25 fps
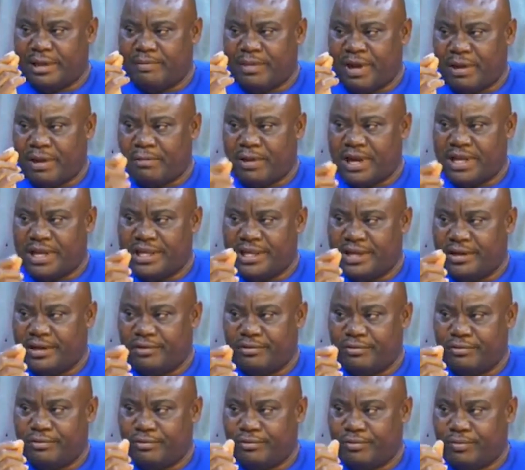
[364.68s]
about 1
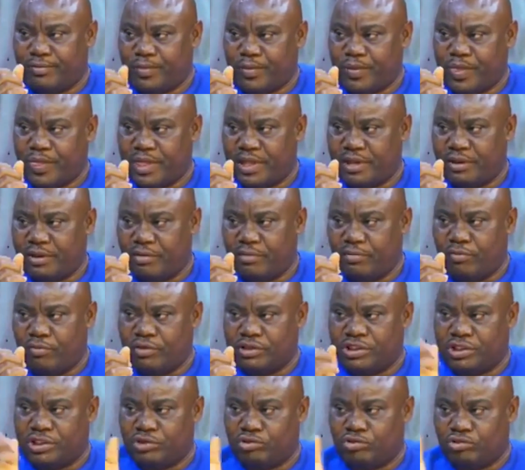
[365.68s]
year old.
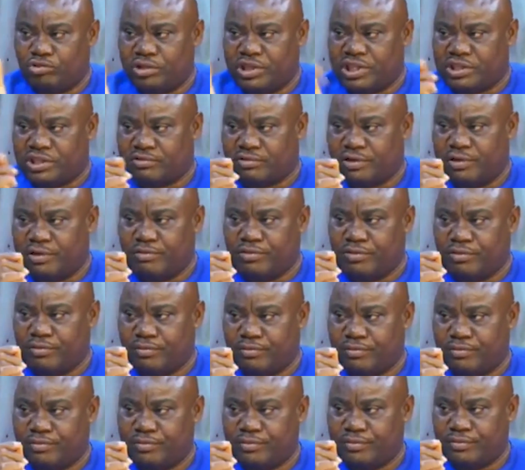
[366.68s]
2 years for
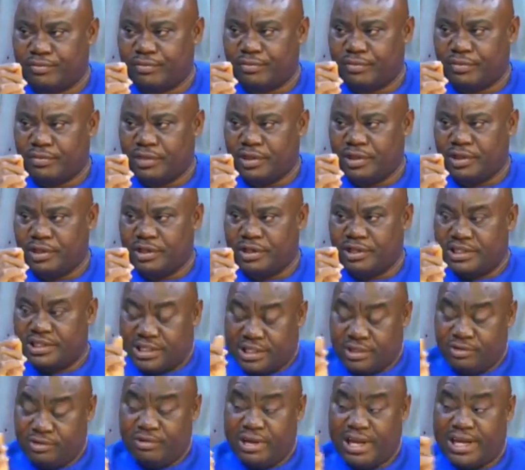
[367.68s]
you.
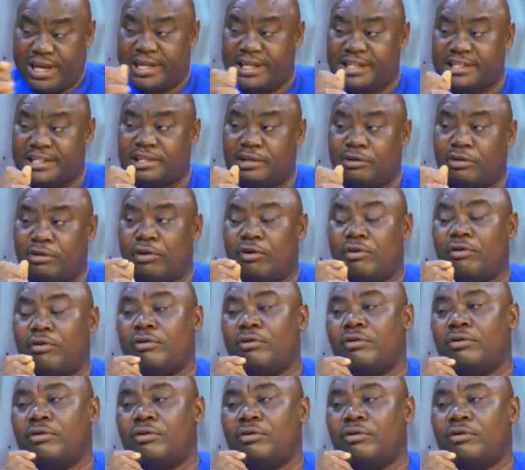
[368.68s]
So you are against the law.